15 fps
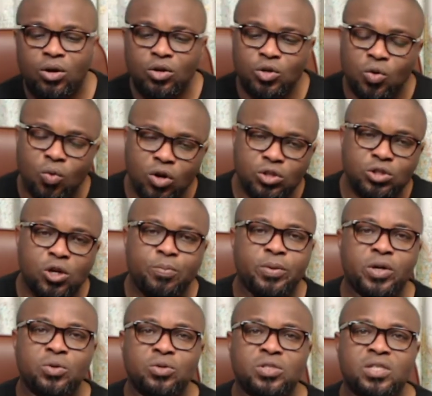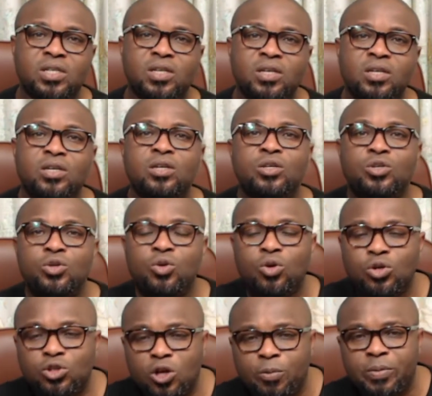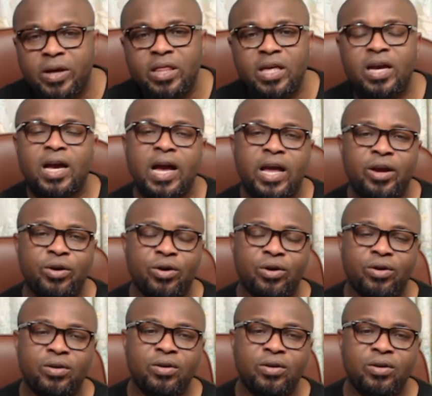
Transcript: you won't chop egusi. you go chop edikaiko,